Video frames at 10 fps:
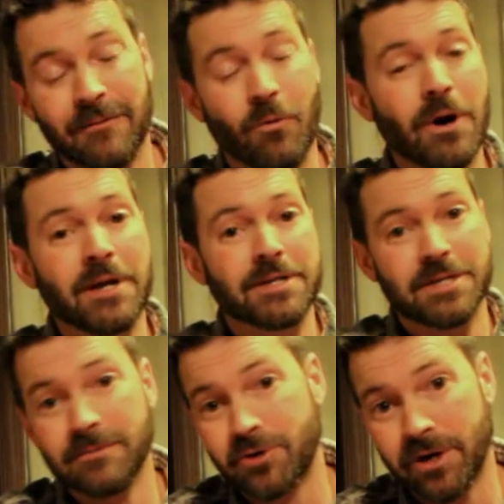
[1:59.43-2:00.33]
Why does
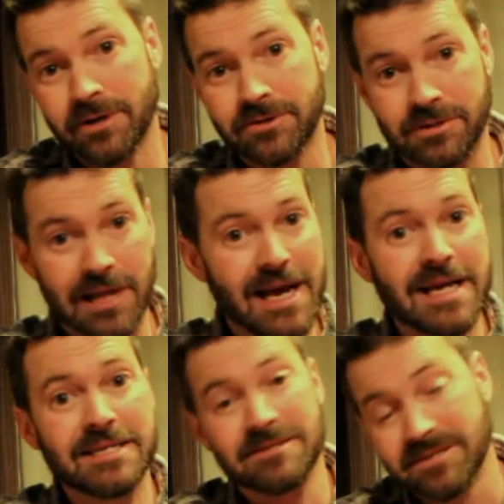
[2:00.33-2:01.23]
some trails
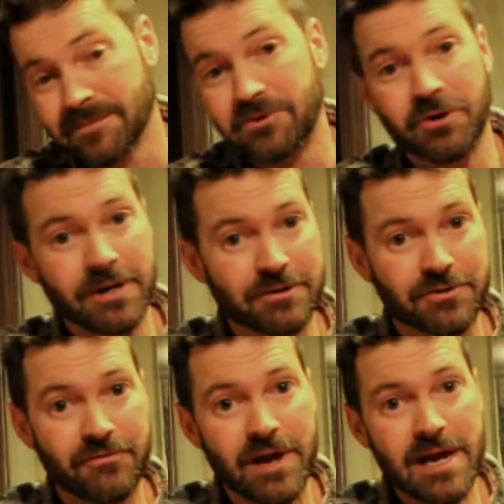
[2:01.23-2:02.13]
last, some
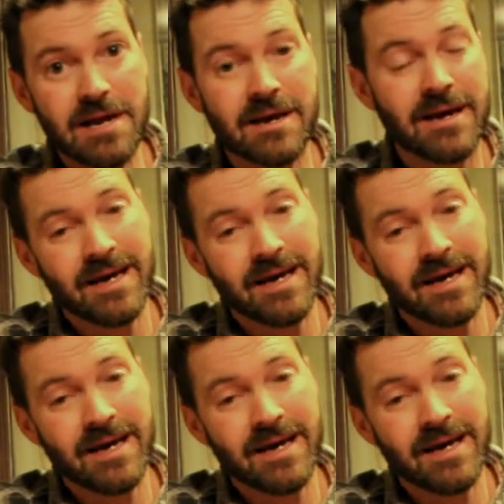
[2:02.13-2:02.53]
trails fade?